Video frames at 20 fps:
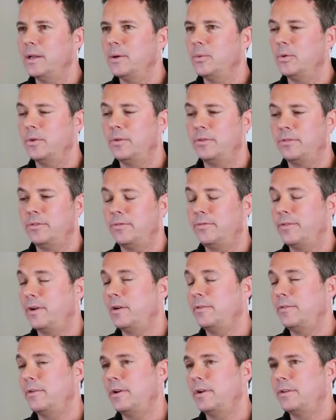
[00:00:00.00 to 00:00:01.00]
It was
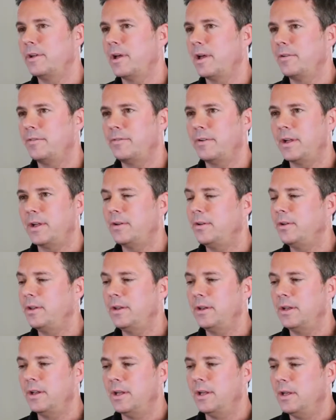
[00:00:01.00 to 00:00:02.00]
very, very tough. I
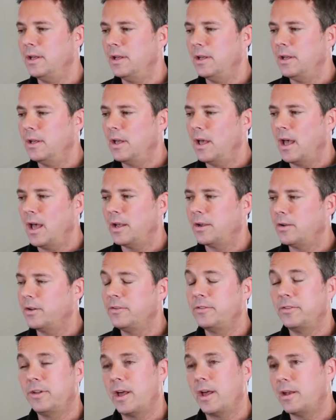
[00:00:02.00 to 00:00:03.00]
couldn't
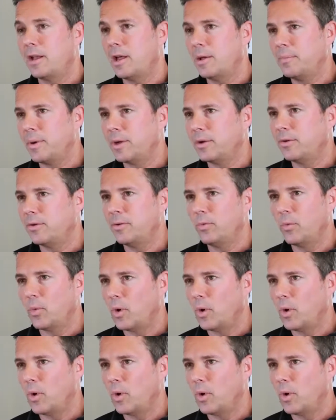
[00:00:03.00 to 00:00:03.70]
stand up, I couldn't